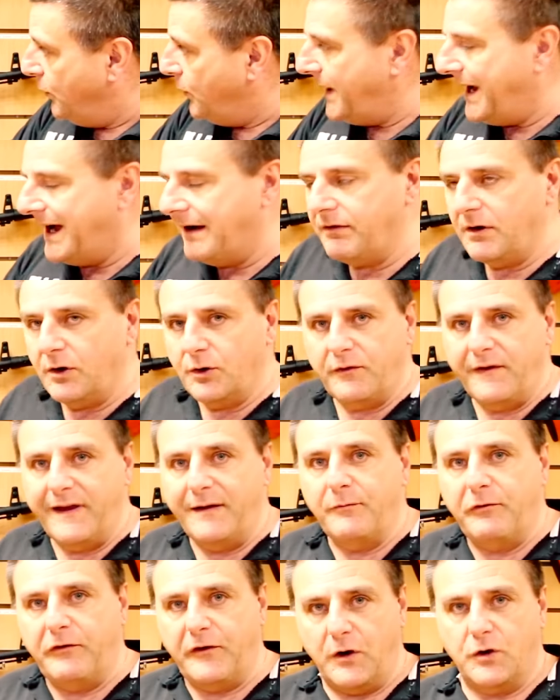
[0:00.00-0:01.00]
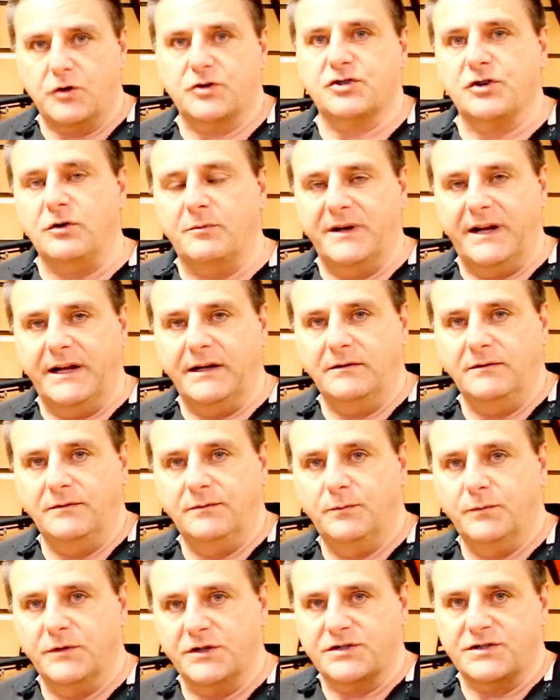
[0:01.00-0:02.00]
We have a lot of M4s coming in,
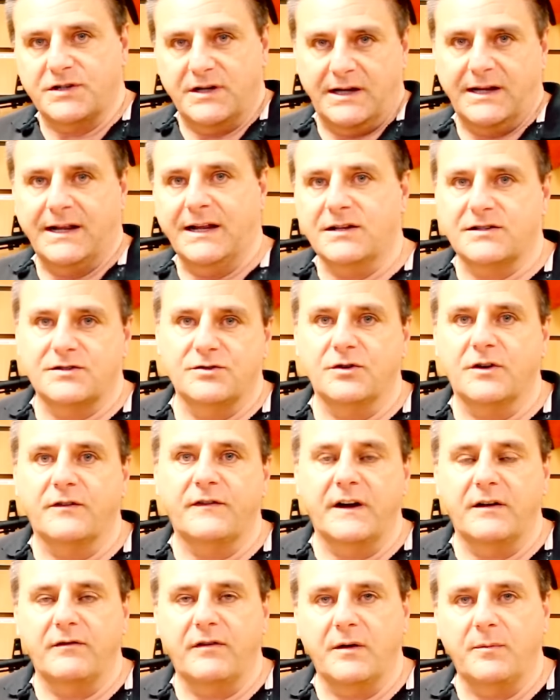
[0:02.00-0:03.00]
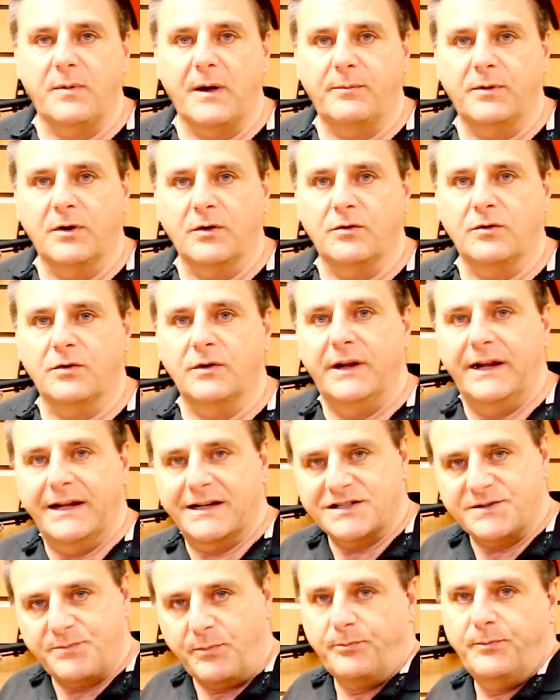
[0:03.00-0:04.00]
which uh, again is another very very popular gun
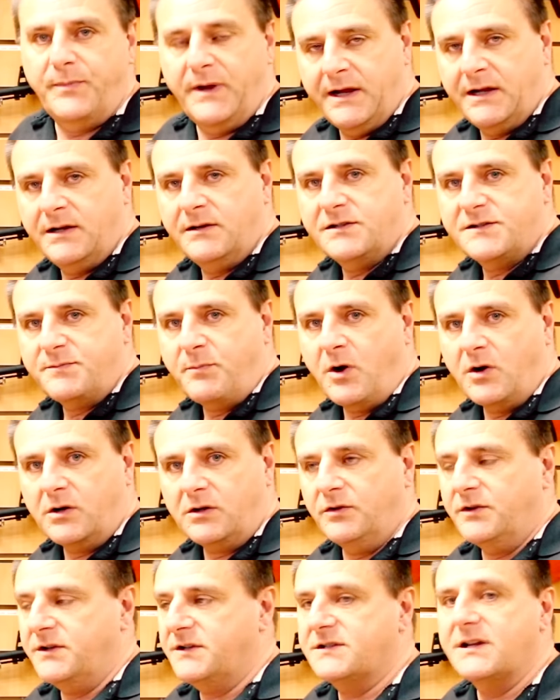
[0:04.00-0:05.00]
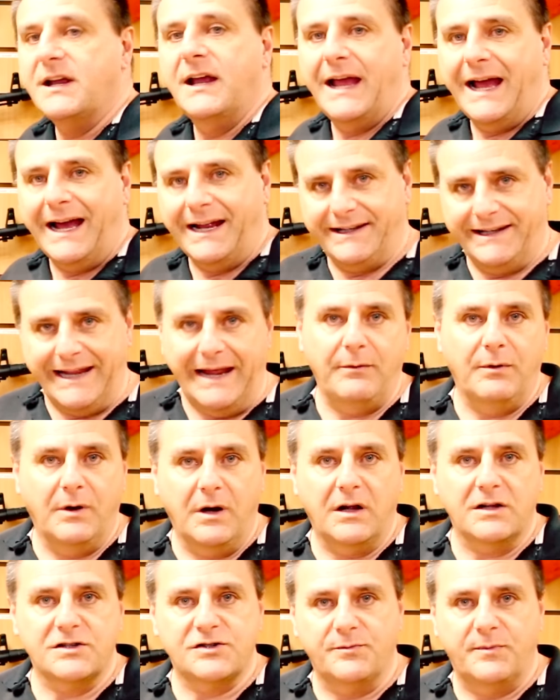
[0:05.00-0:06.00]
in in sport lines, and they
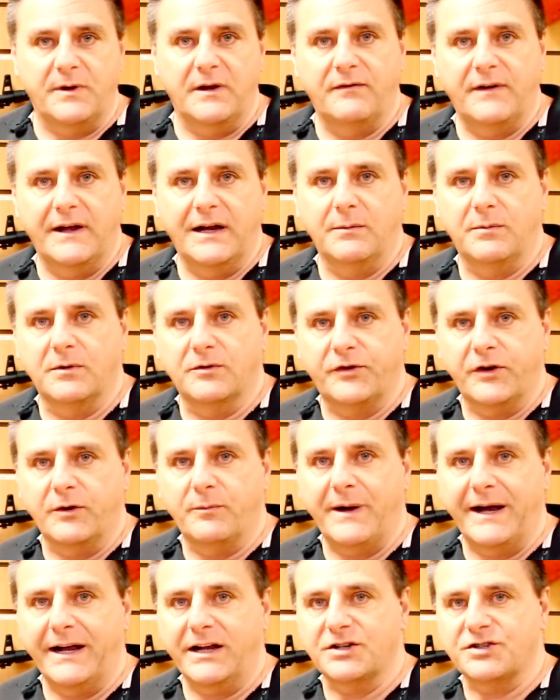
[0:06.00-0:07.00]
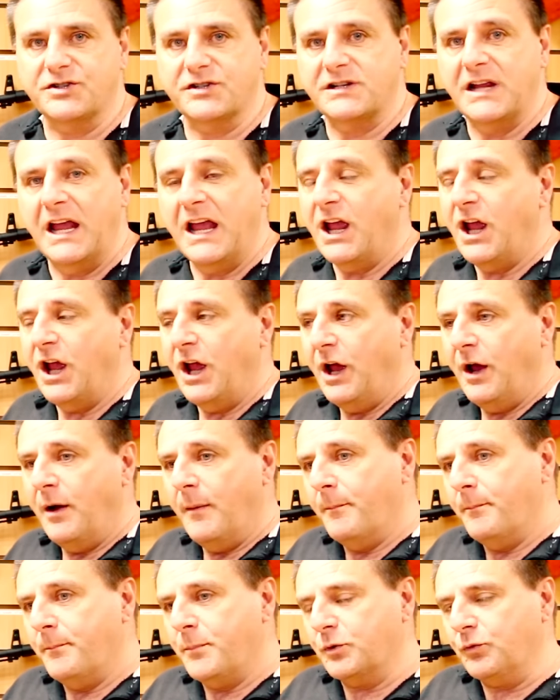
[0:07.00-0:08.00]
will also be available through packages.
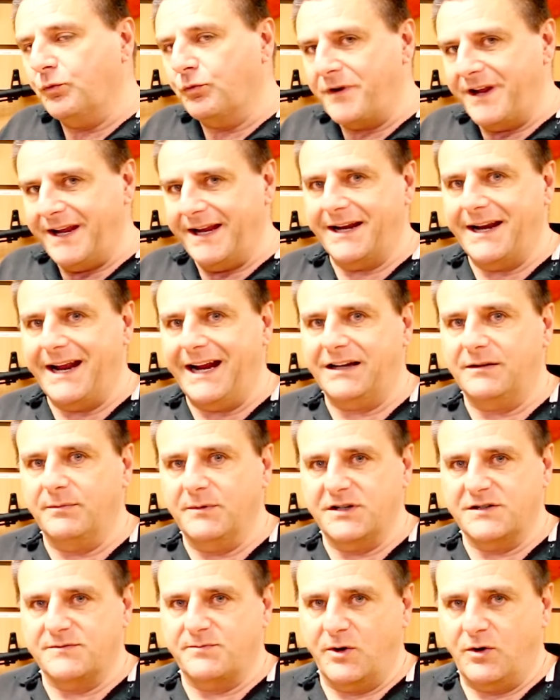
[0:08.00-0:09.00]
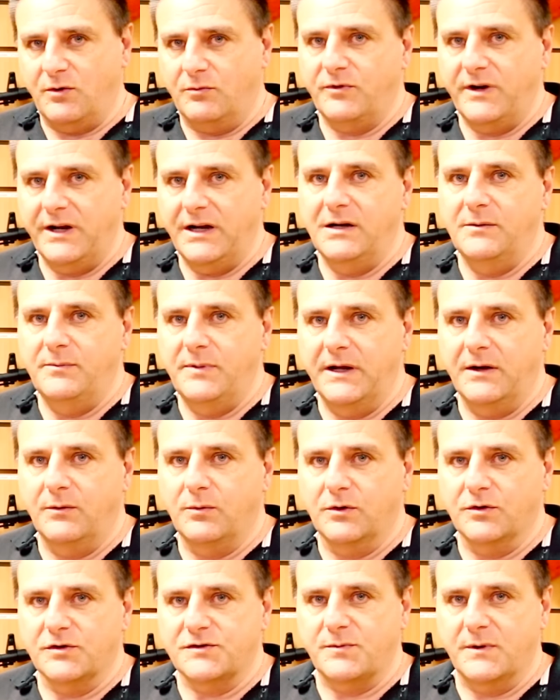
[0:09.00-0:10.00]
But reenactment has become really big
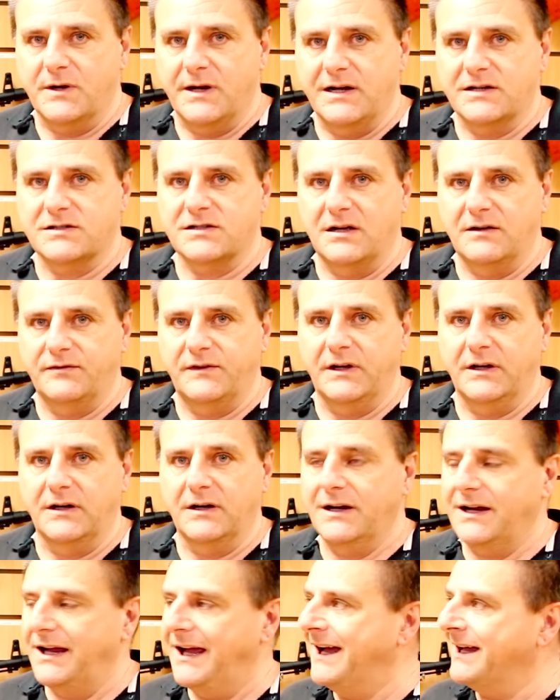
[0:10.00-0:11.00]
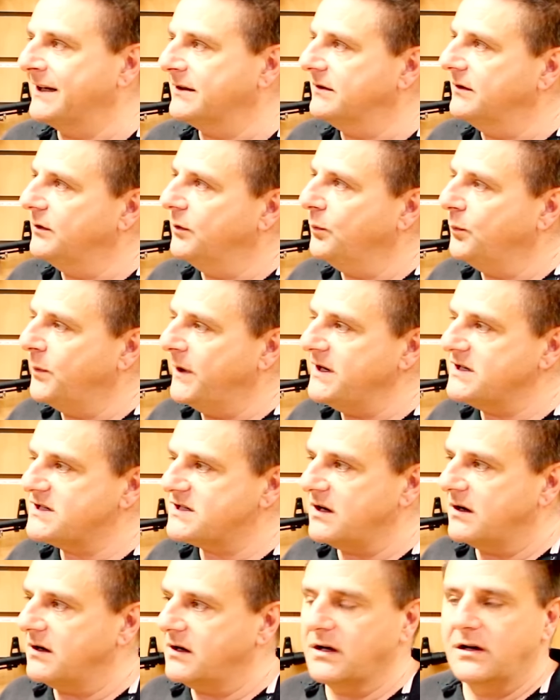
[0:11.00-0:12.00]
with us with airsoft here, and we
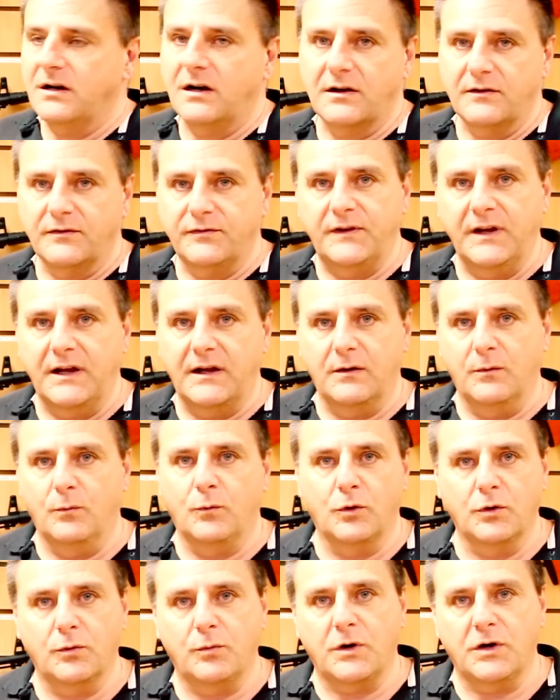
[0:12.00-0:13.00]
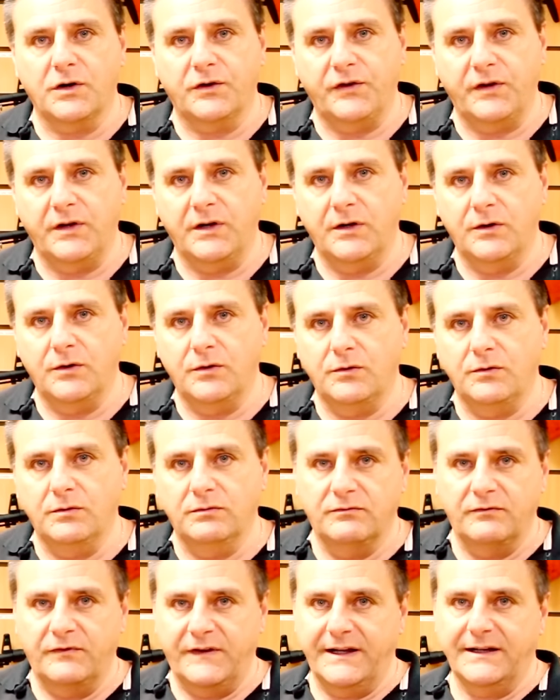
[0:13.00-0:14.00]
stock a lot of the World War II,
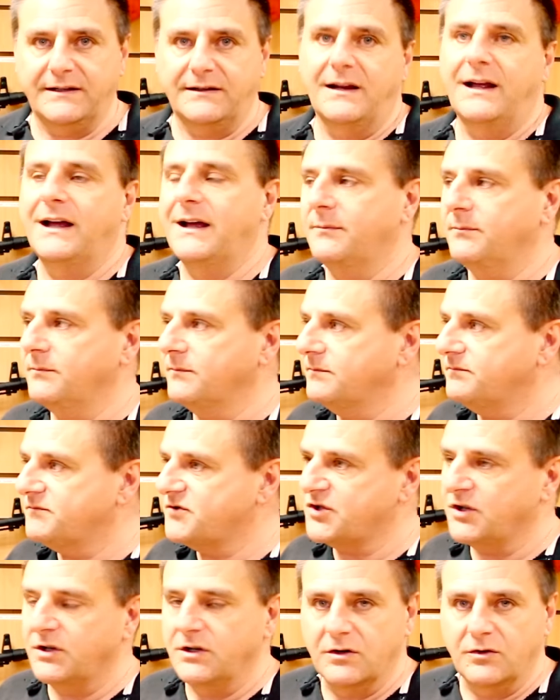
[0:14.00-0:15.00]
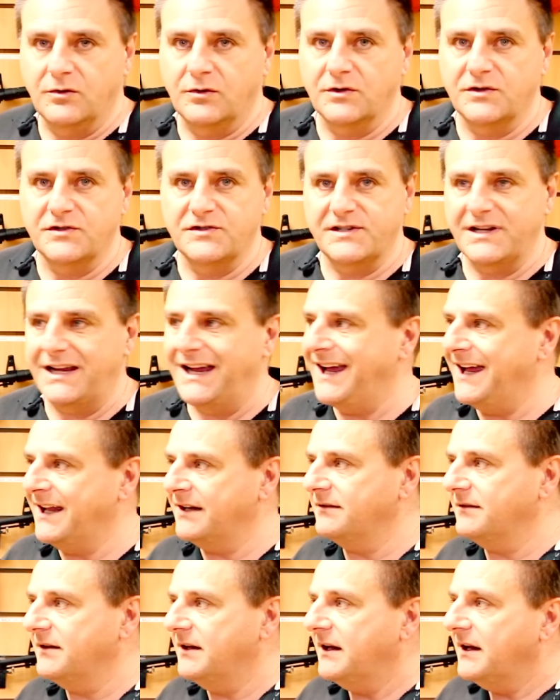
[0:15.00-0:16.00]
Vietnam style guns,
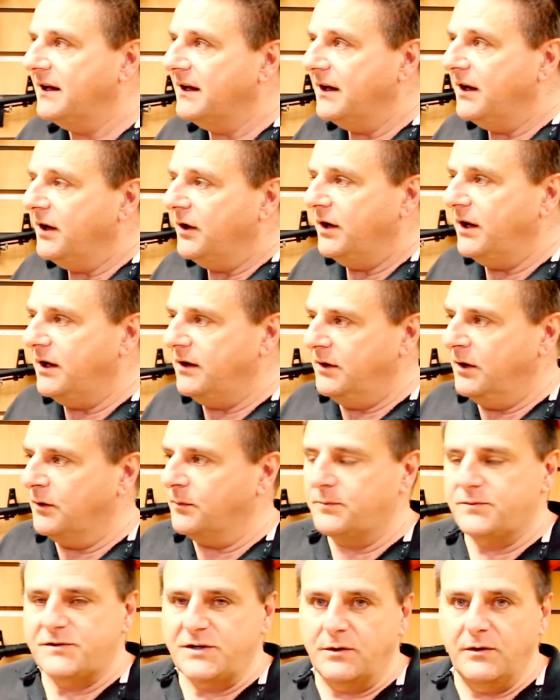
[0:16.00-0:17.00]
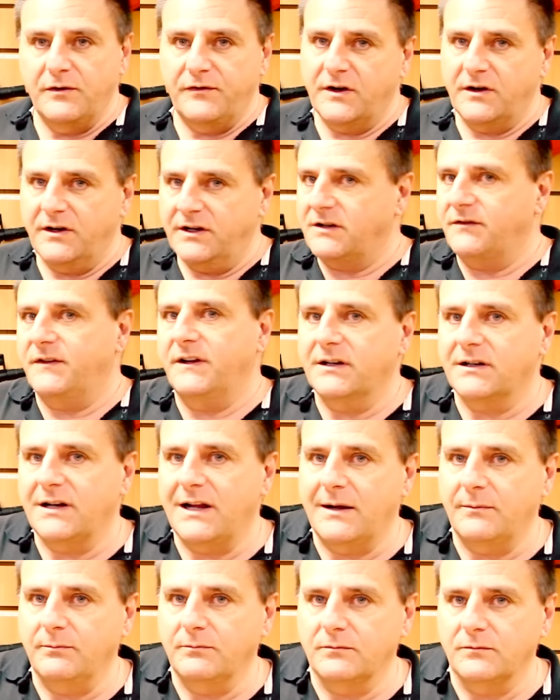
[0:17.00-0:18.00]
and you know, so if you're into
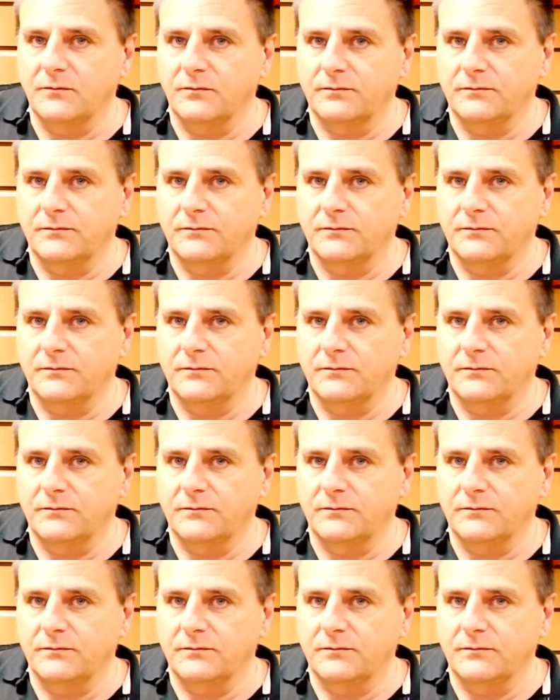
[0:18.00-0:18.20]
Vietnam